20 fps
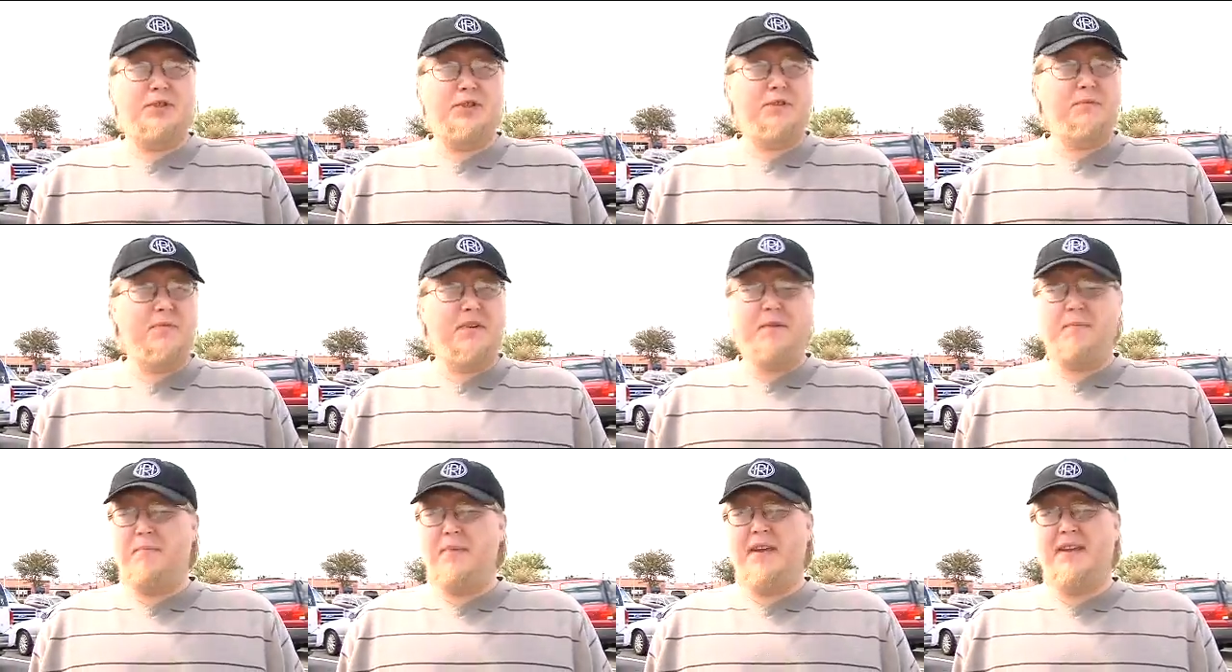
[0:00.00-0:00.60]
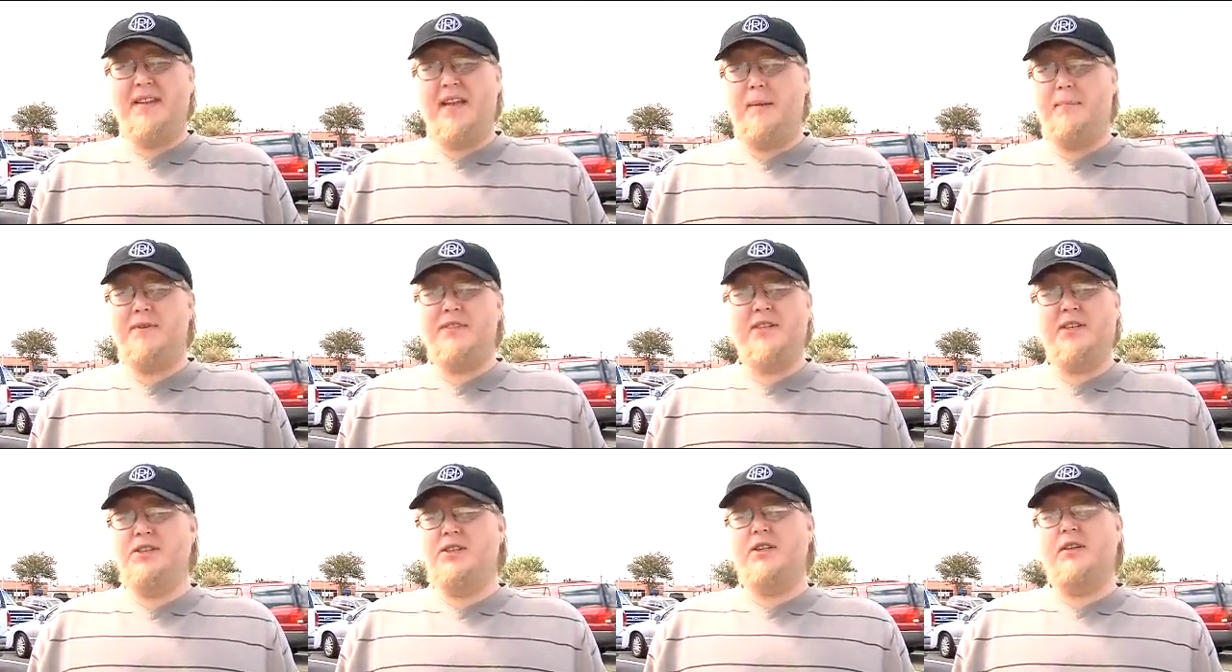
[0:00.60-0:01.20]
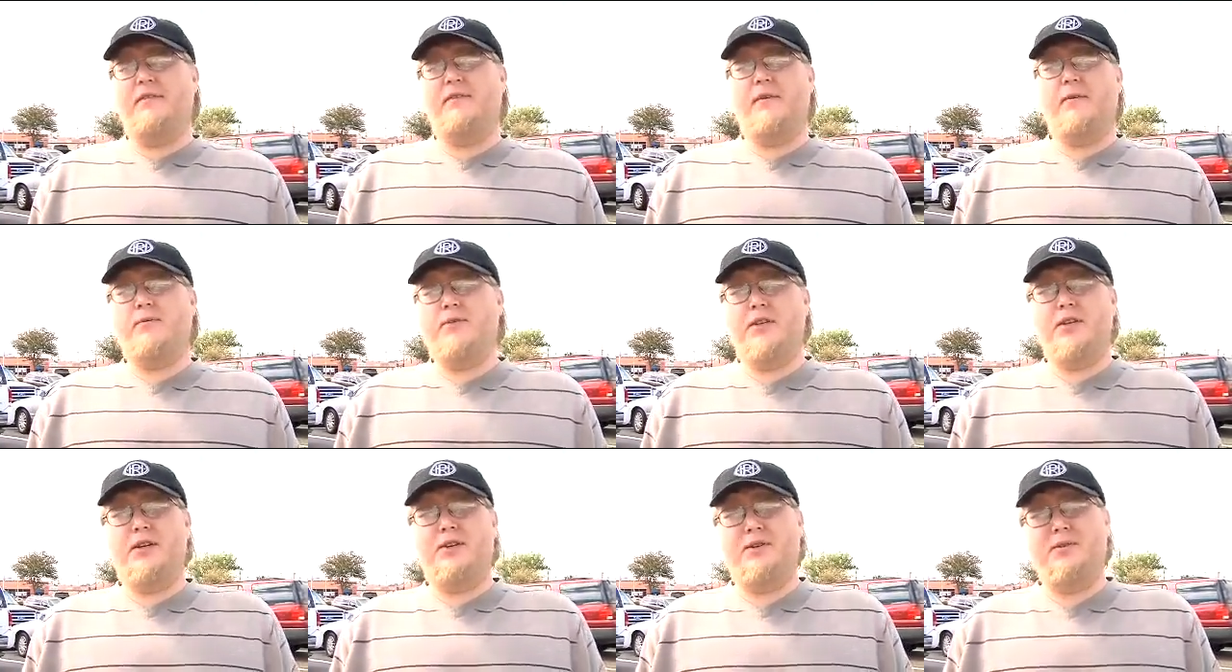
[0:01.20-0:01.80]
Shouldn't even be in that position if he
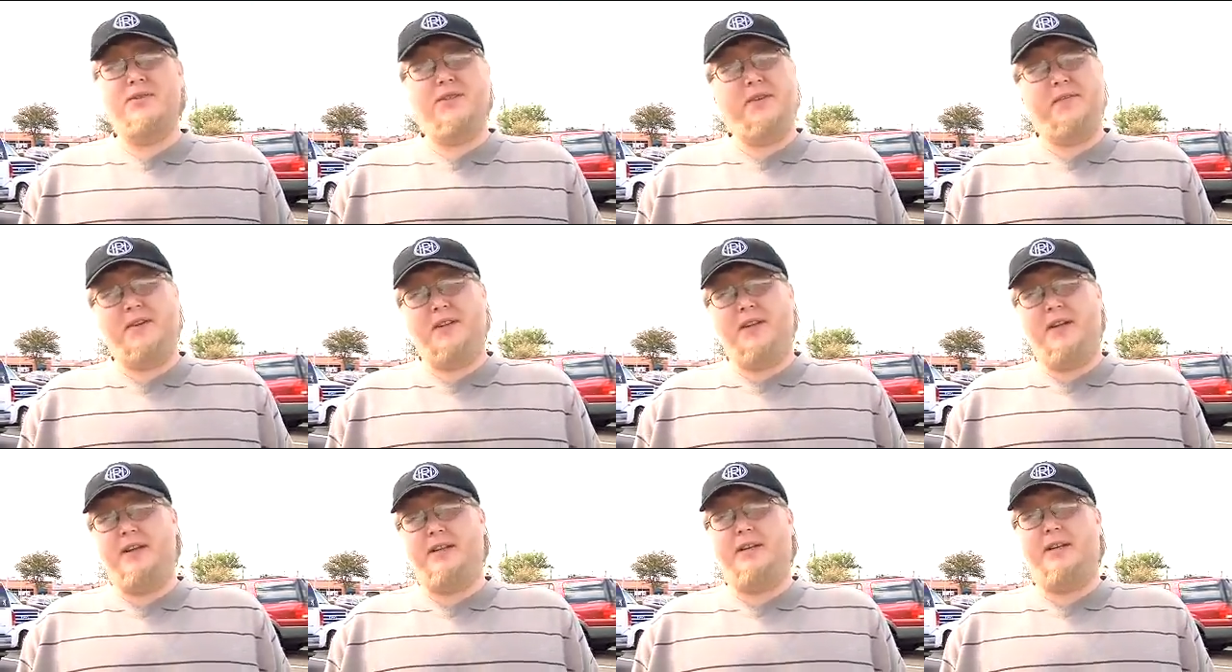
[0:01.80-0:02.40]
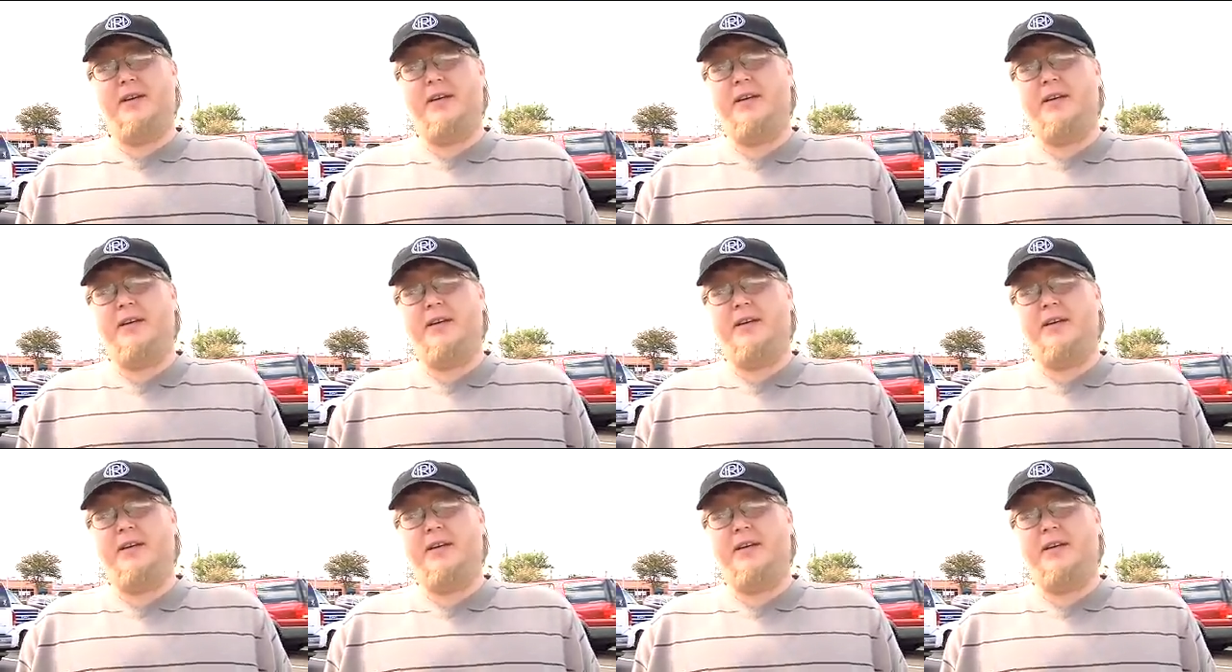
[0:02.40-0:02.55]
was going to do something like